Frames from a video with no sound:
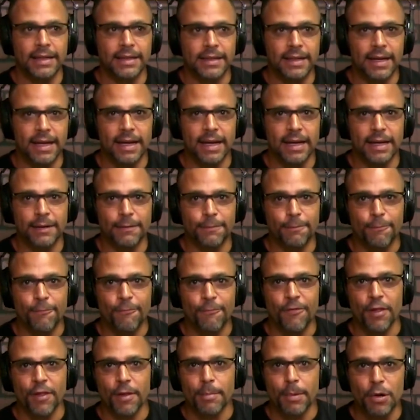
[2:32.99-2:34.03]
And
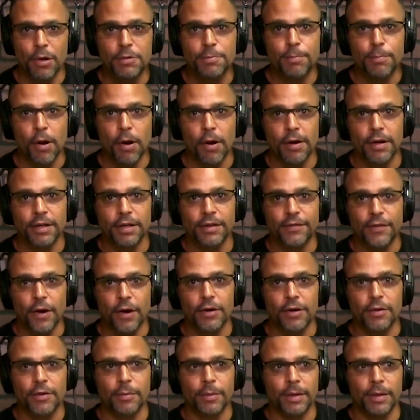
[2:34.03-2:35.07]
for the most
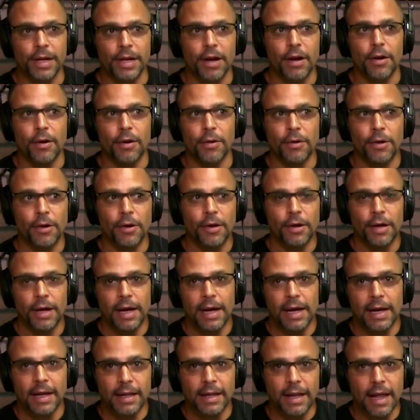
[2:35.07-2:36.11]
part, as far as we know,
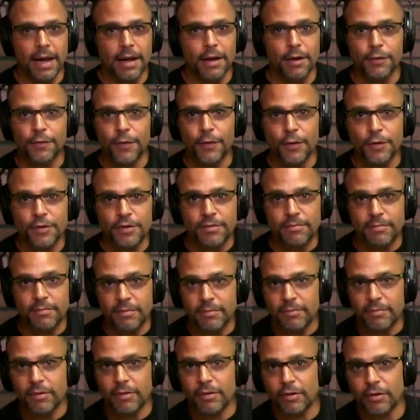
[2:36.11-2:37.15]
a lot of those
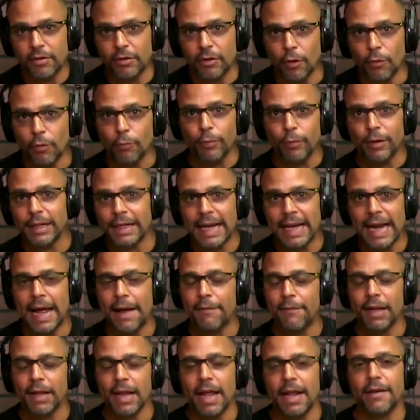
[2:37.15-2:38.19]
folks don't
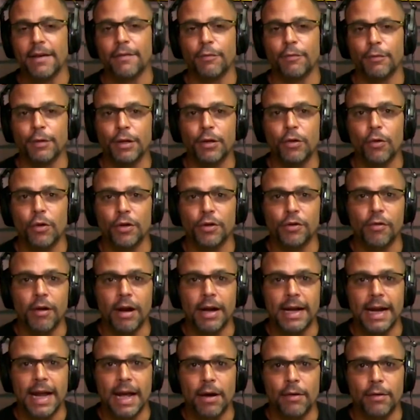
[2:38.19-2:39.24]
really have a lot of
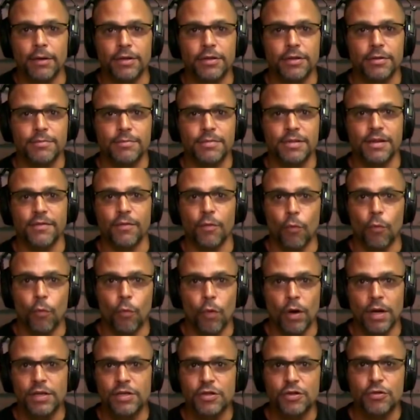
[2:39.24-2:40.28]
recourse right now in terms
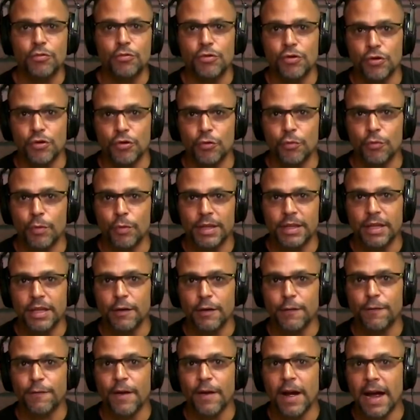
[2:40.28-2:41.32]
of what to do
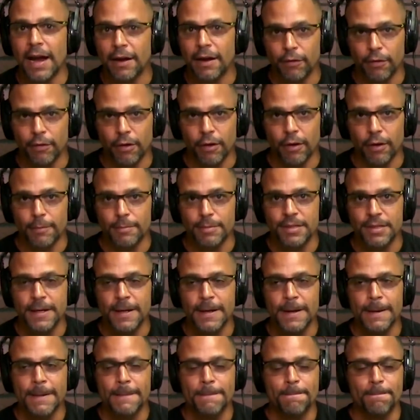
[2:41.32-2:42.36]
with their
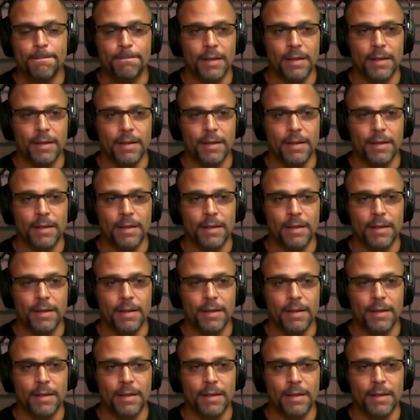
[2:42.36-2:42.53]
firearms.